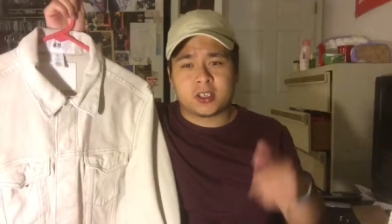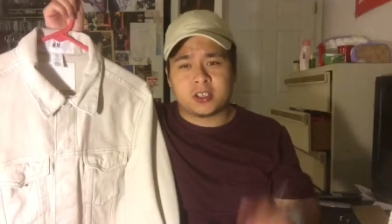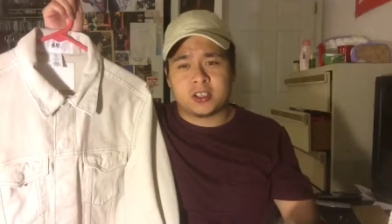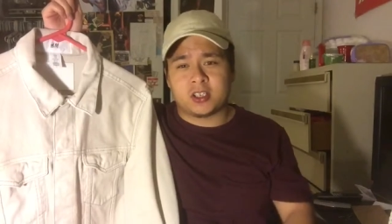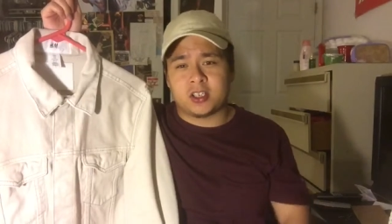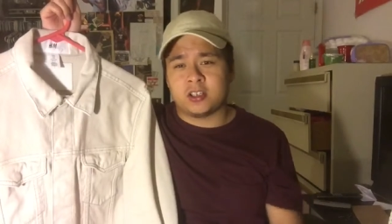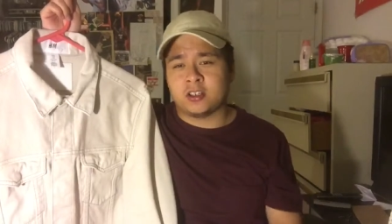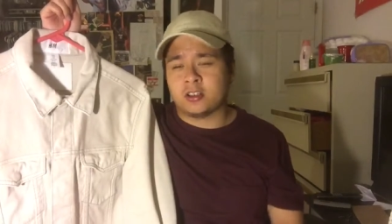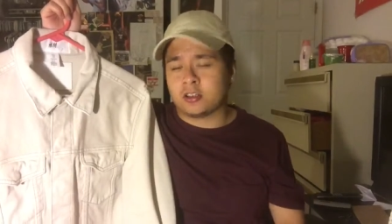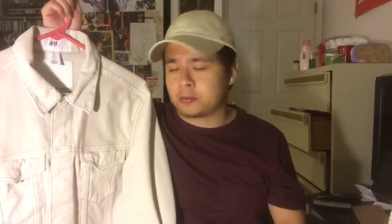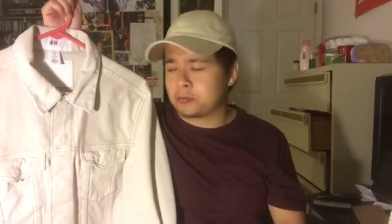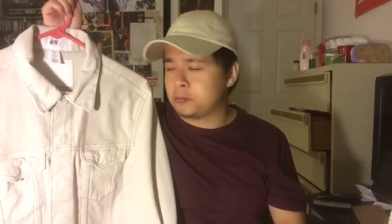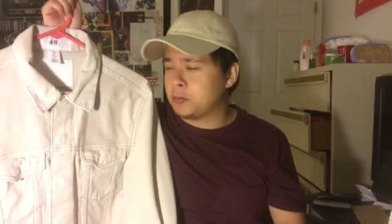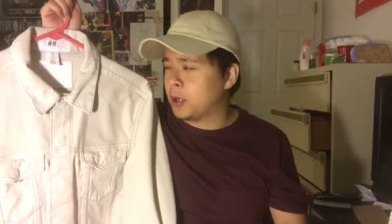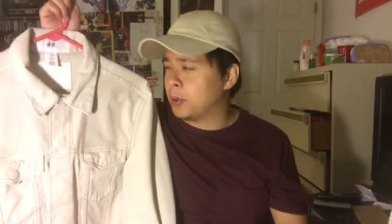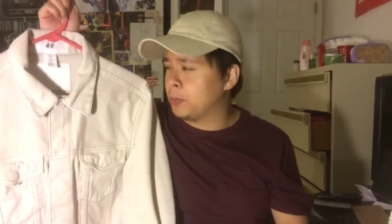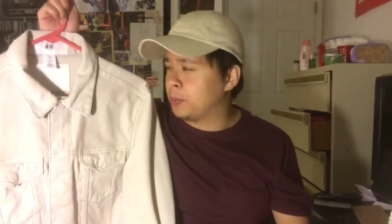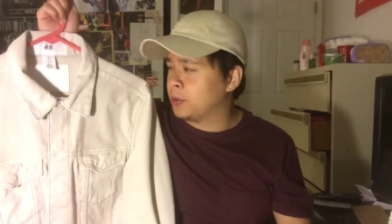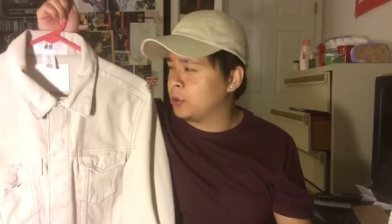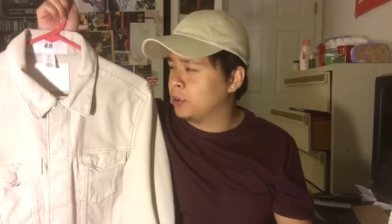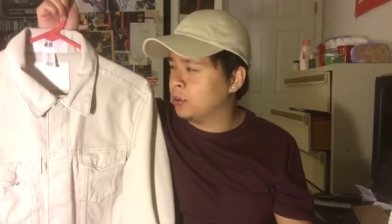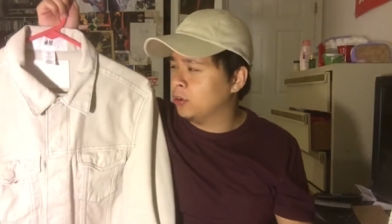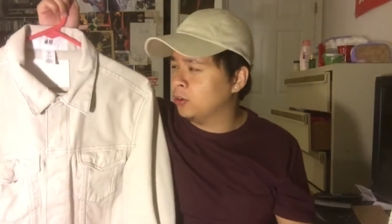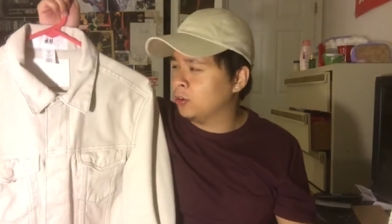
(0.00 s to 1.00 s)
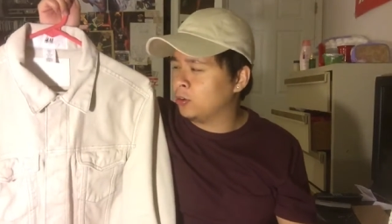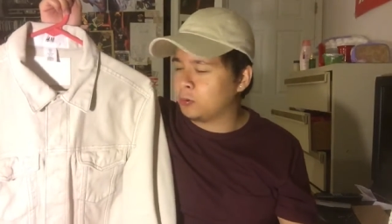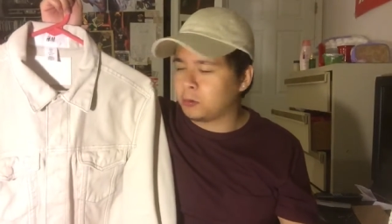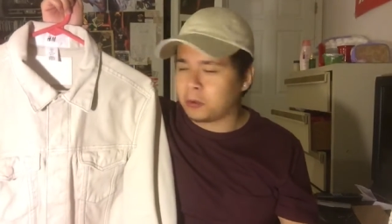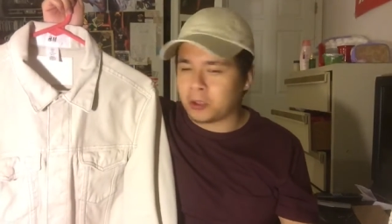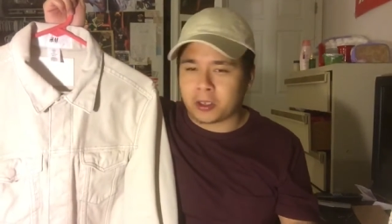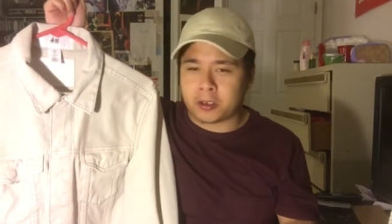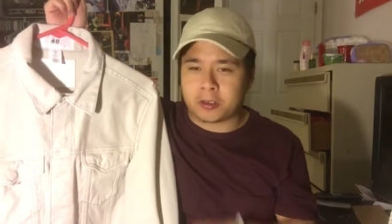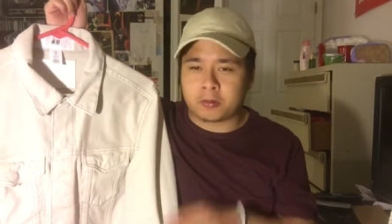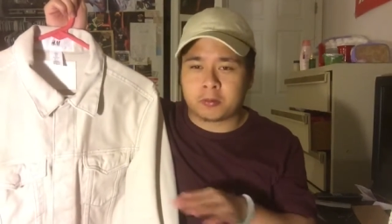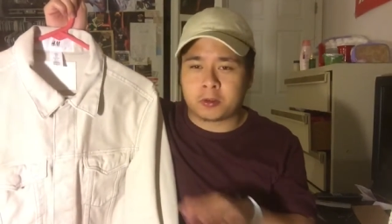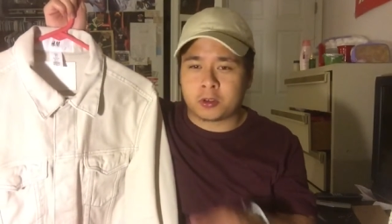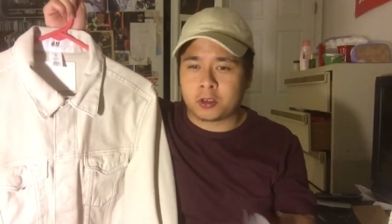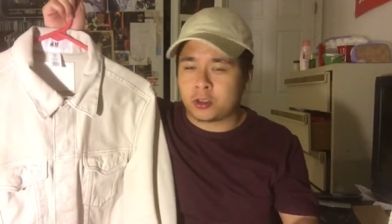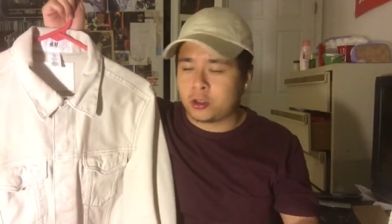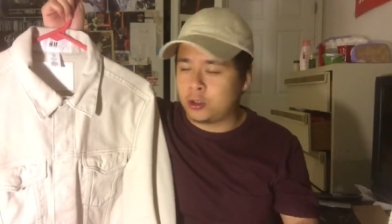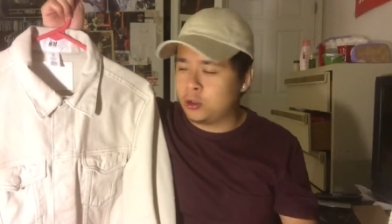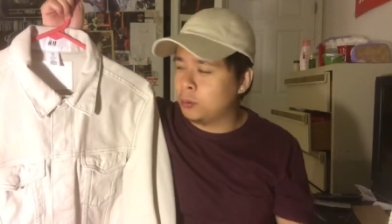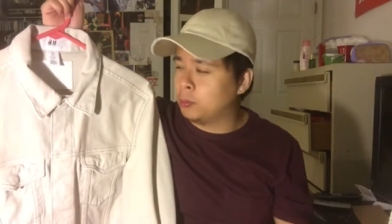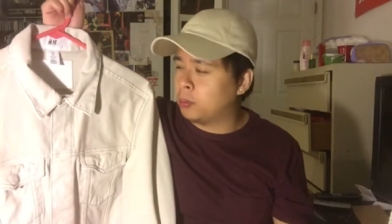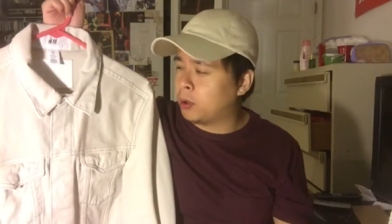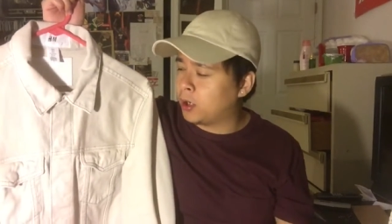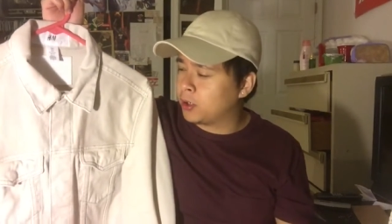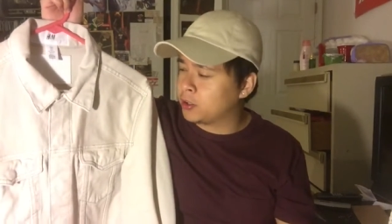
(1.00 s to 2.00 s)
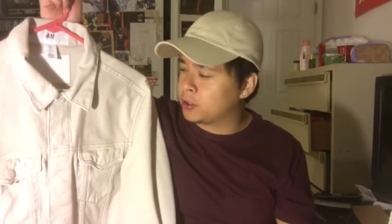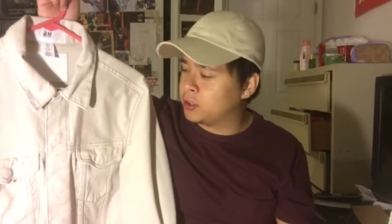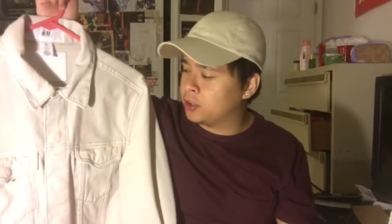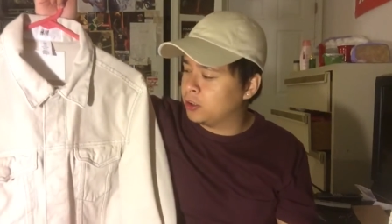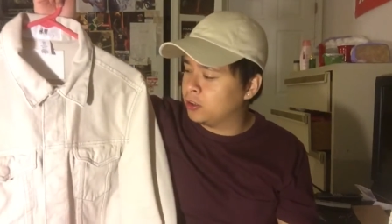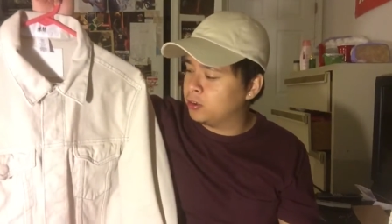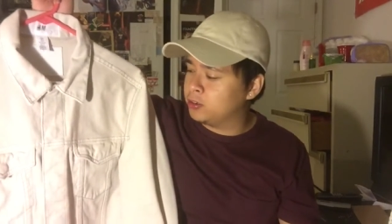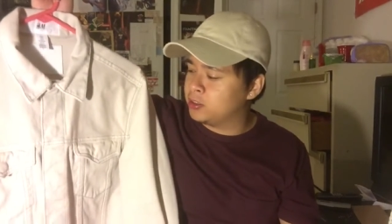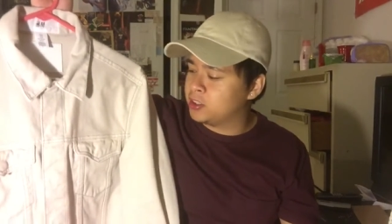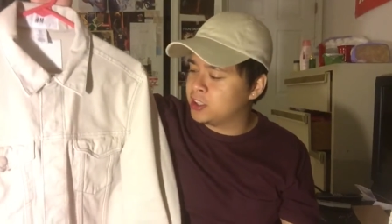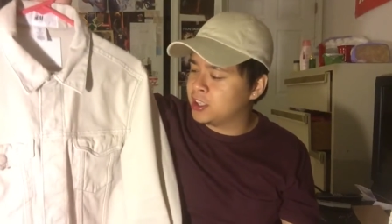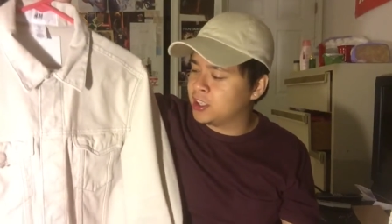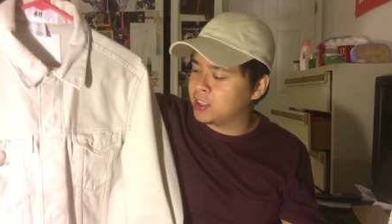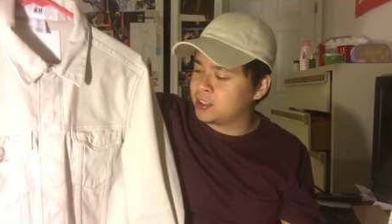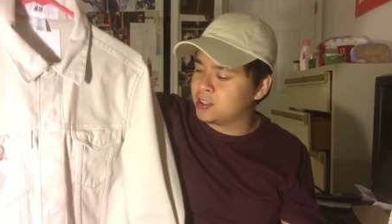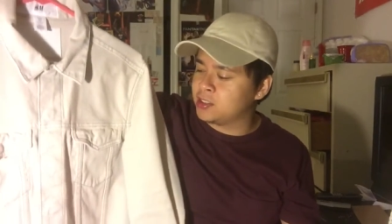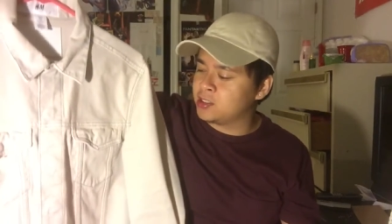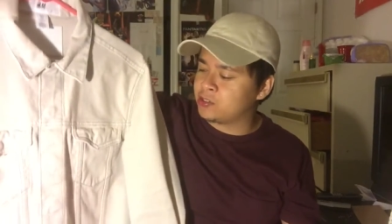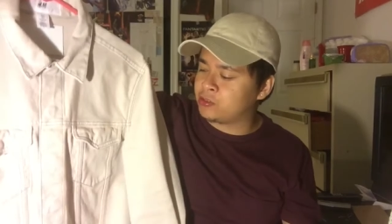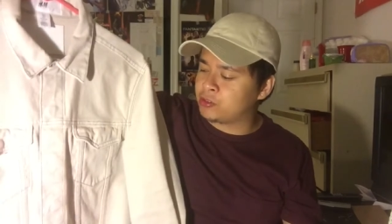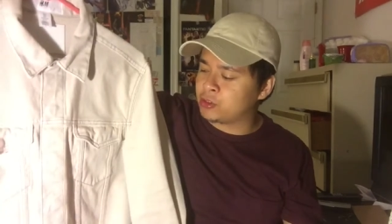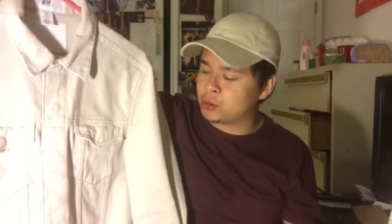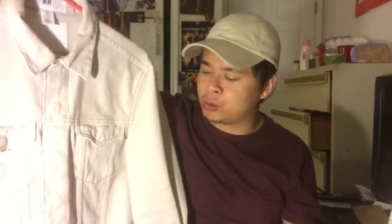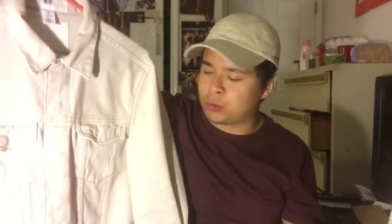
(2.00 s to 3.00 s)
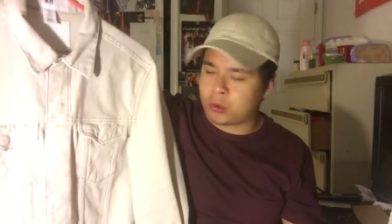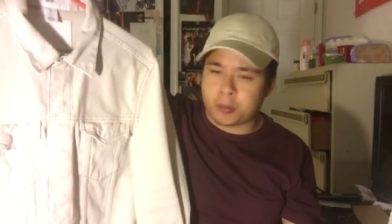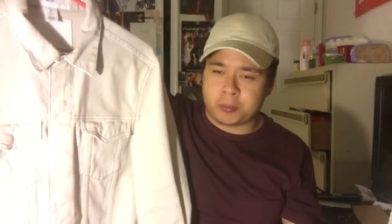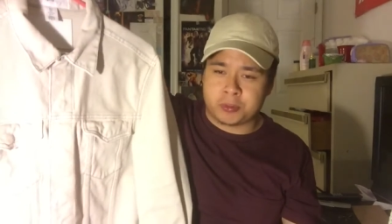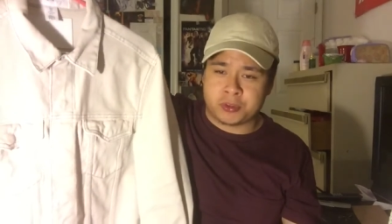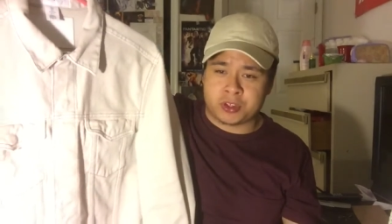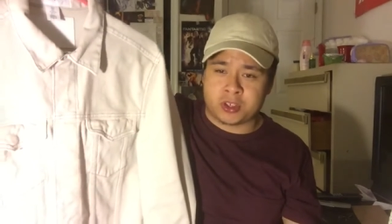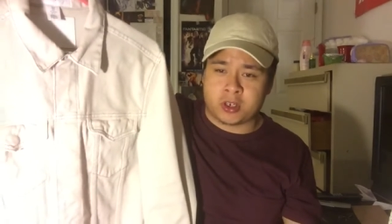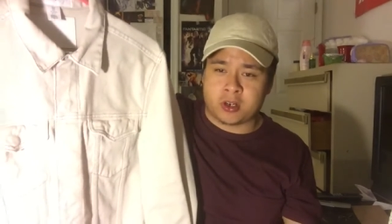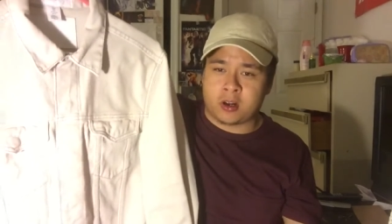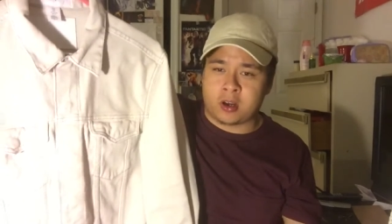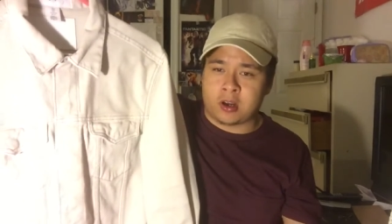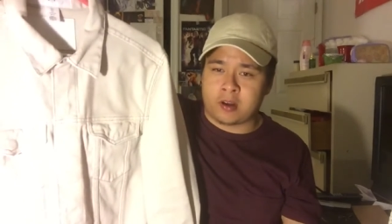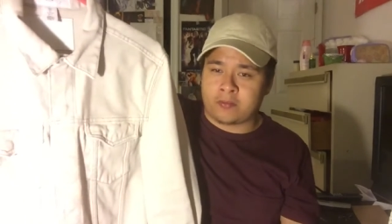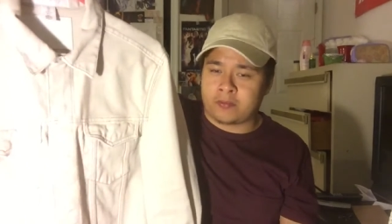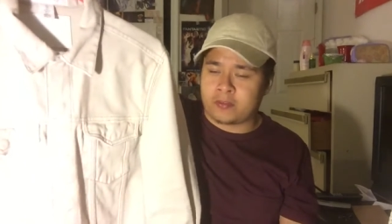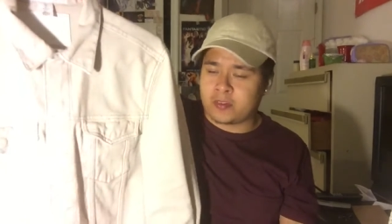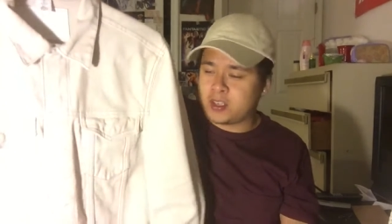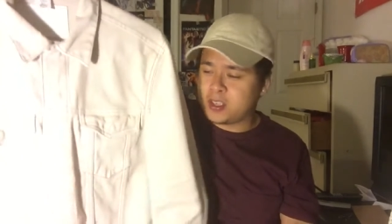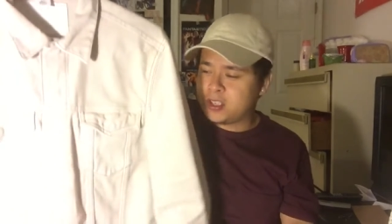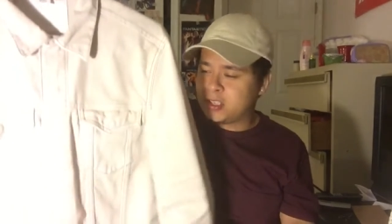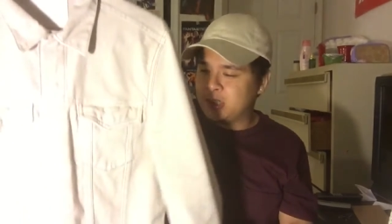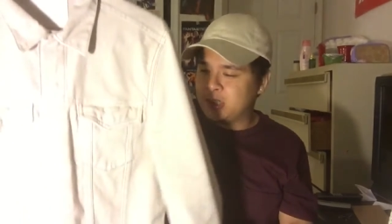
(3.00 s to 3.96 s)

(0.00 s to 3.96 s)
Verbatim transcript: He hooked me up with a little like coupon code to get this for 20% off